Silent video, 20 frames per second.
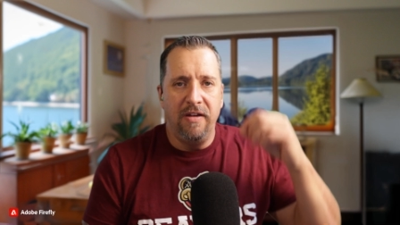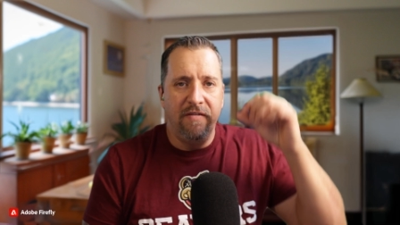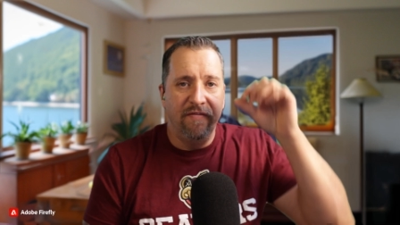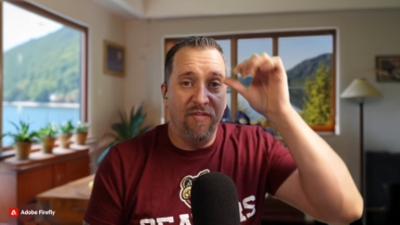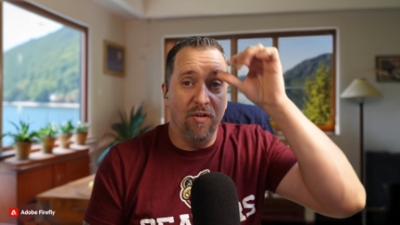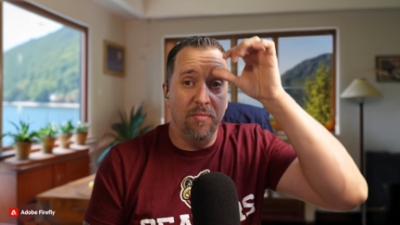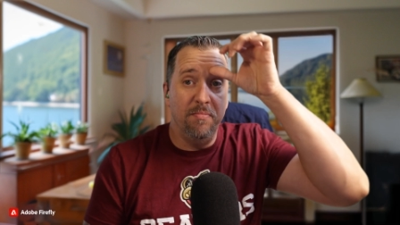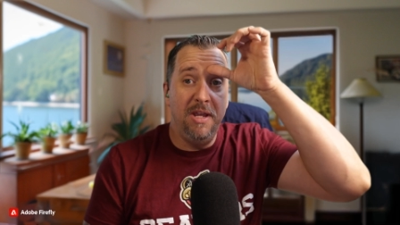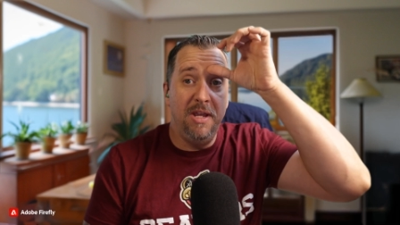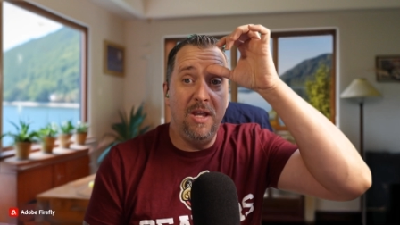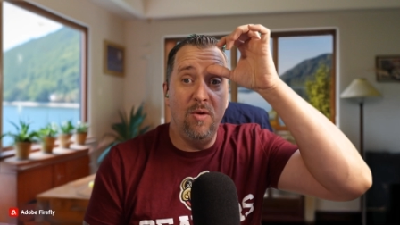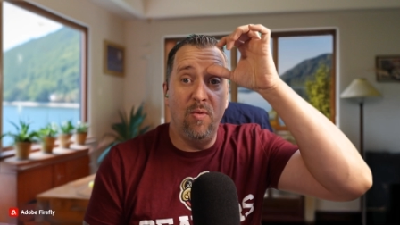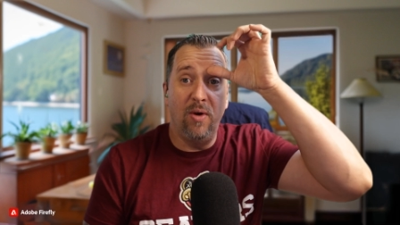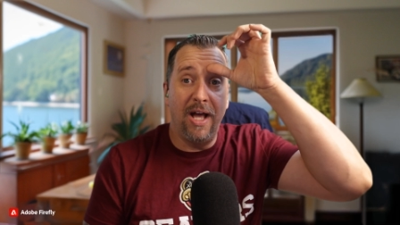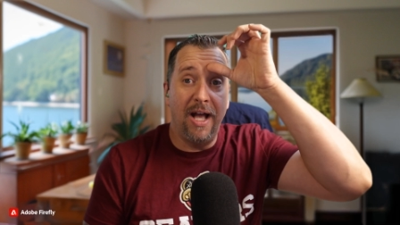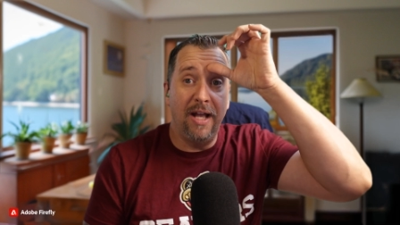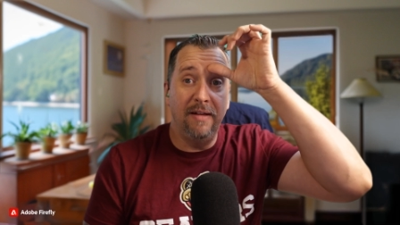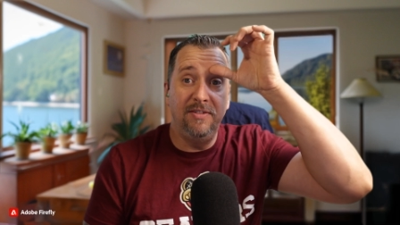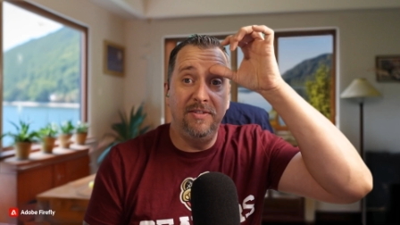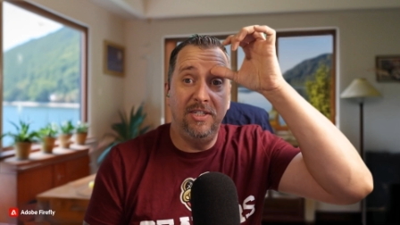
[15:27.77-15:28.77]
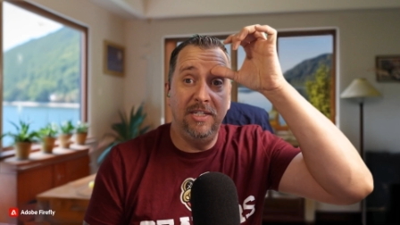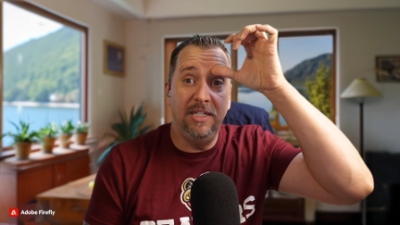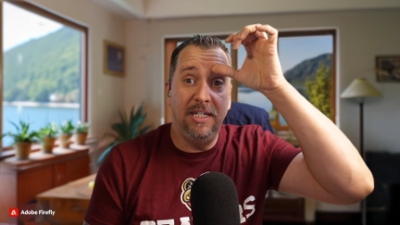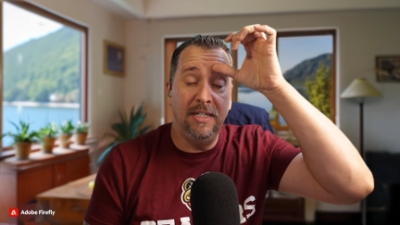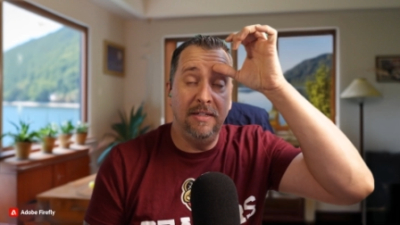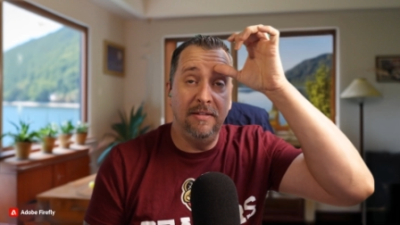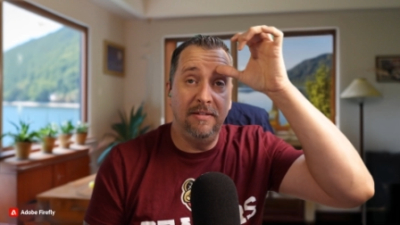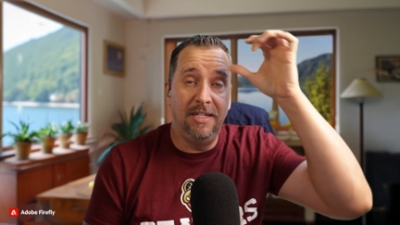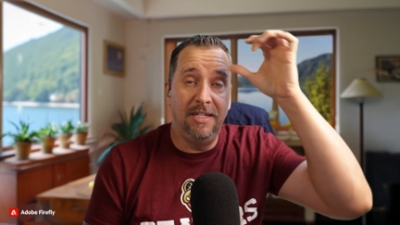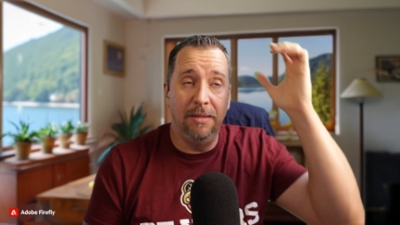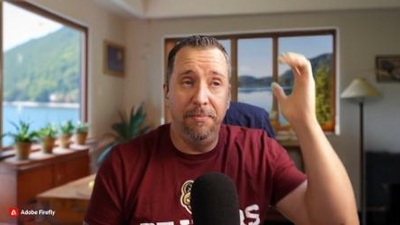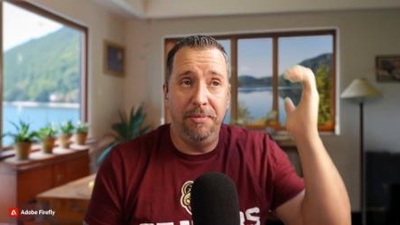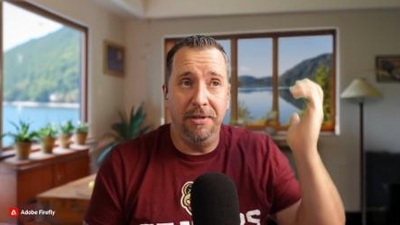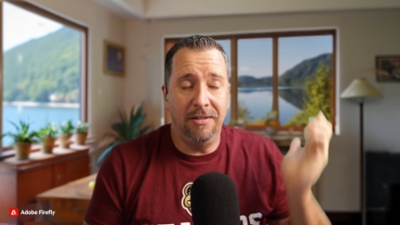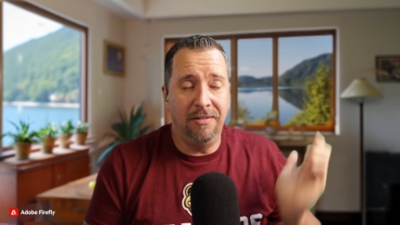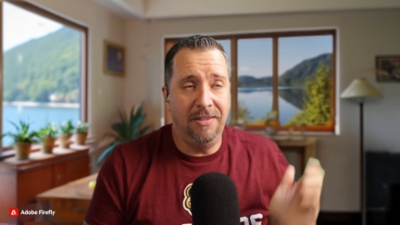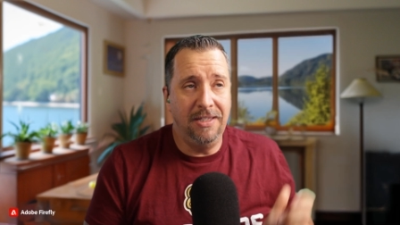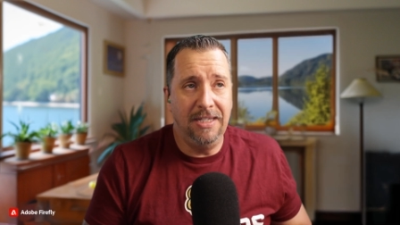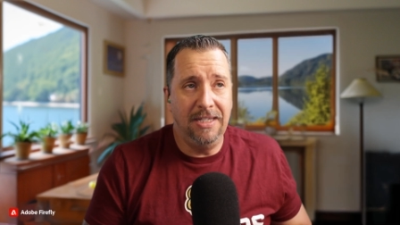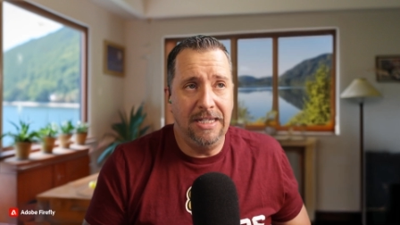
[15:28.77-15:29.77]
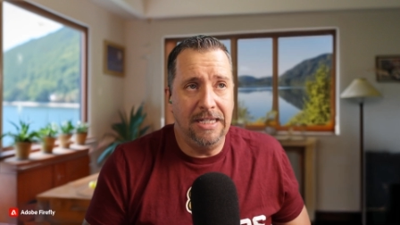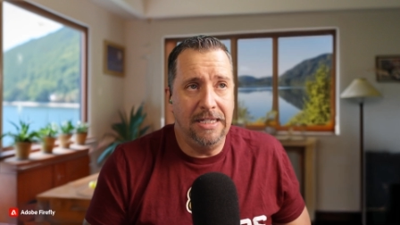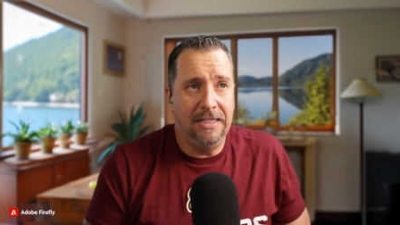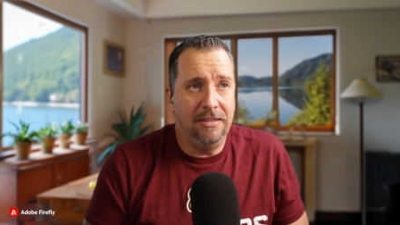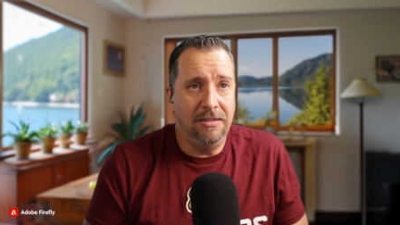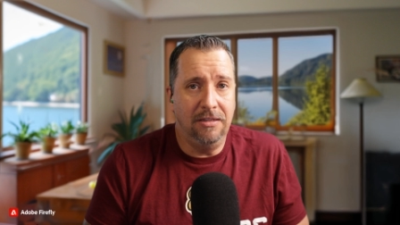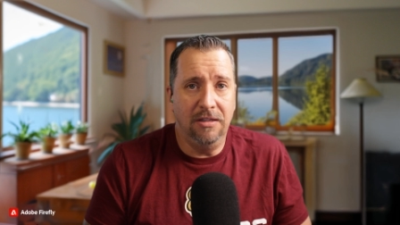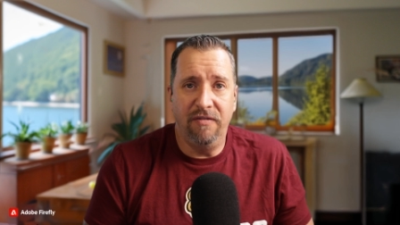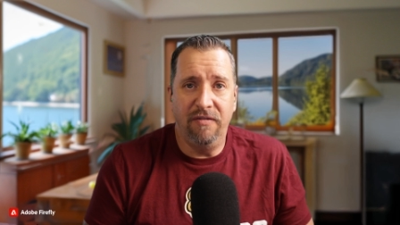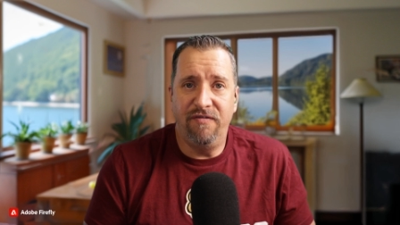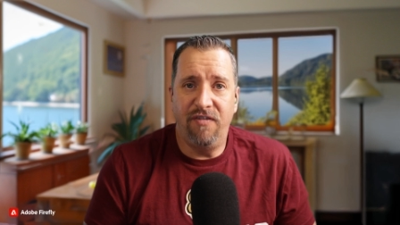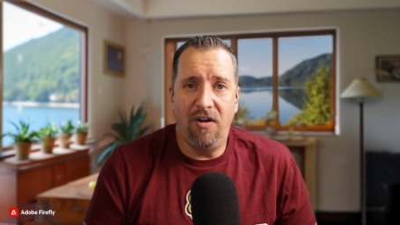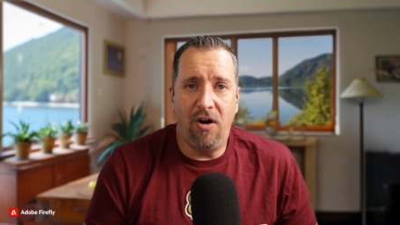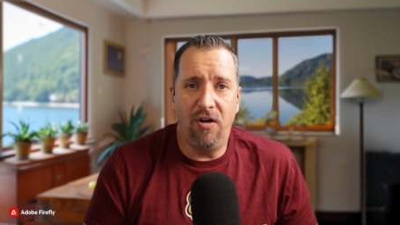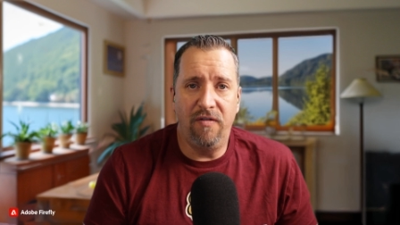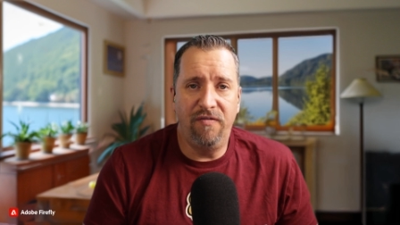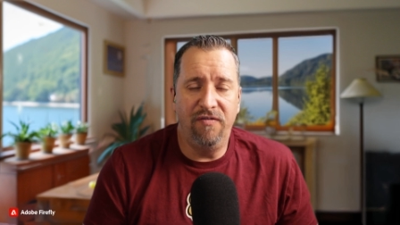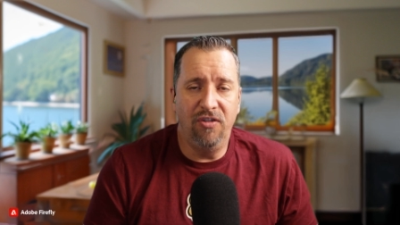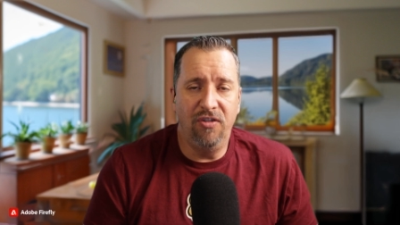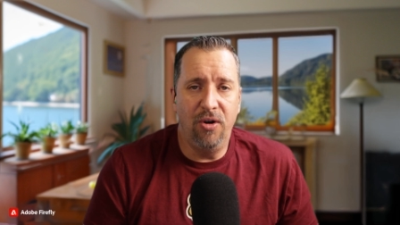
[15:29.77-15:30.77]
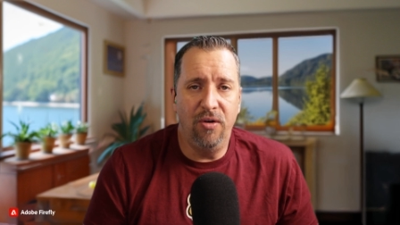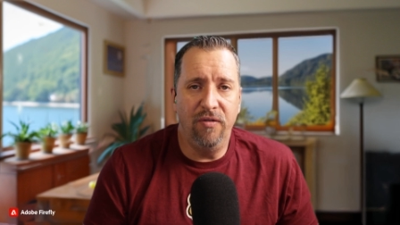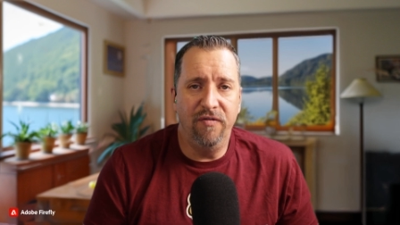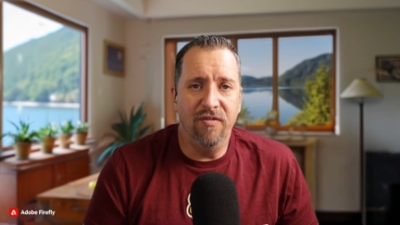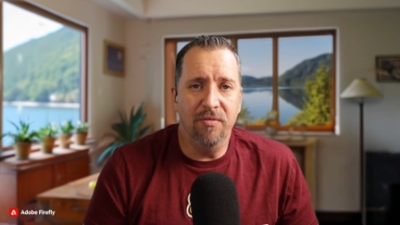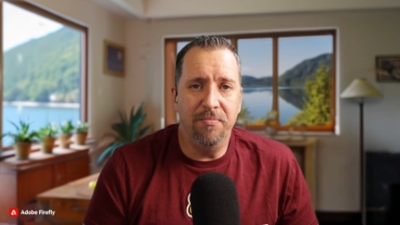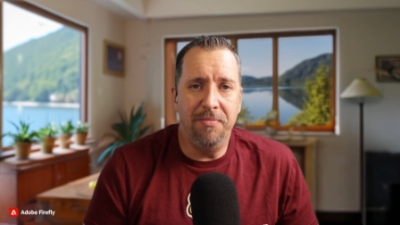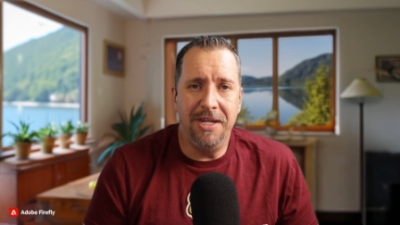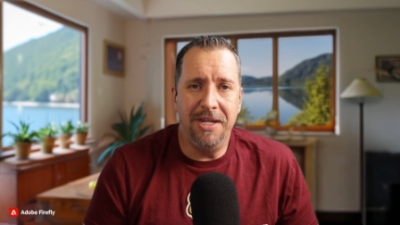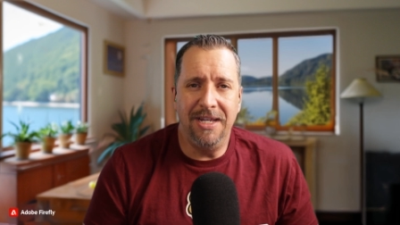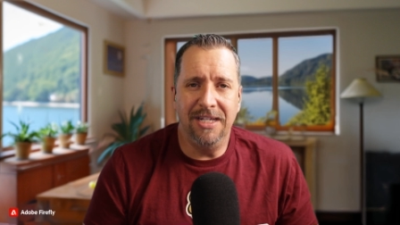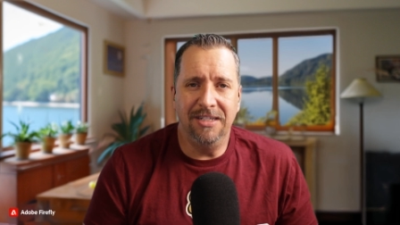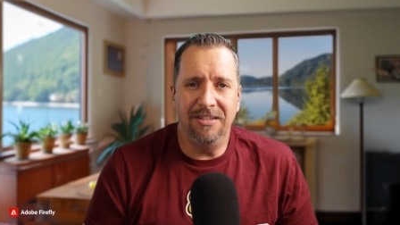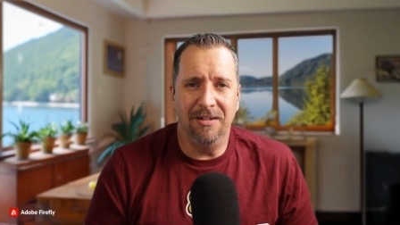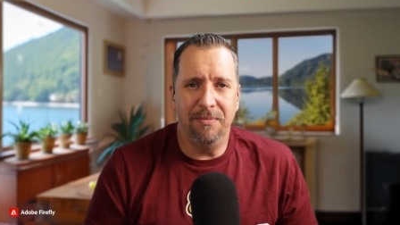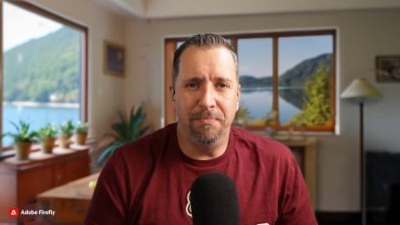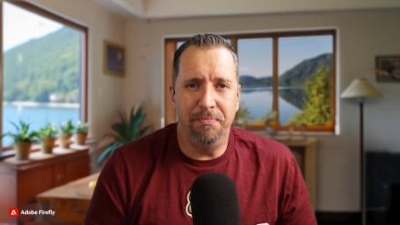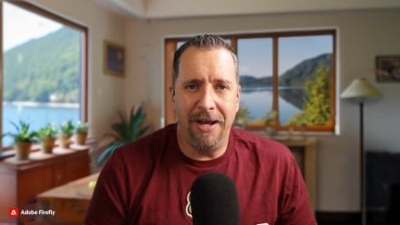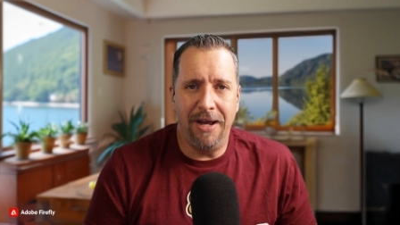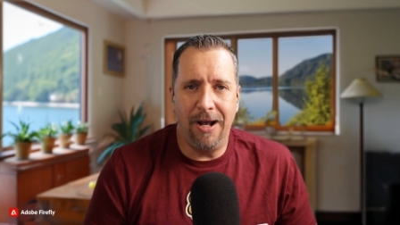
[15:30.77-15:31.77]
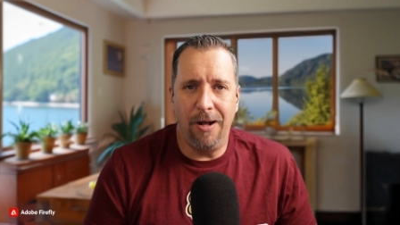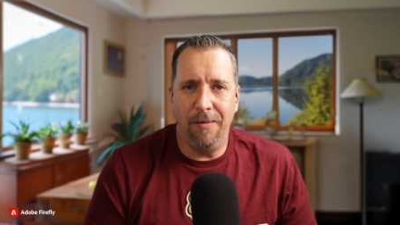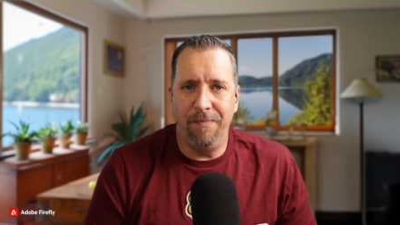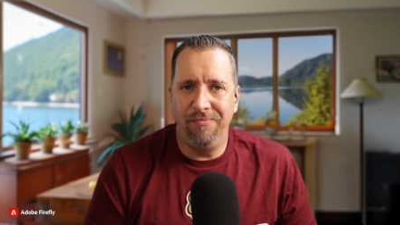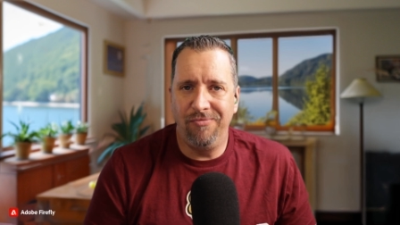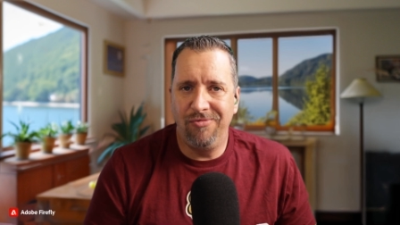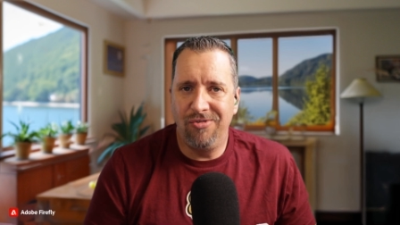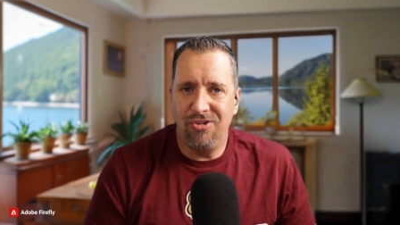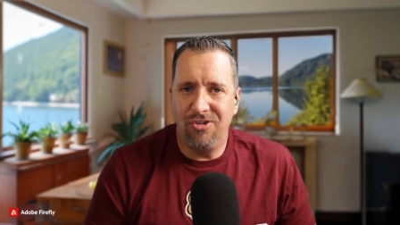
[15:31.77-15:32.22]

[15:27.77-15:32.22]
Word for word: For me, what I've seen typically is the fall flow for me is about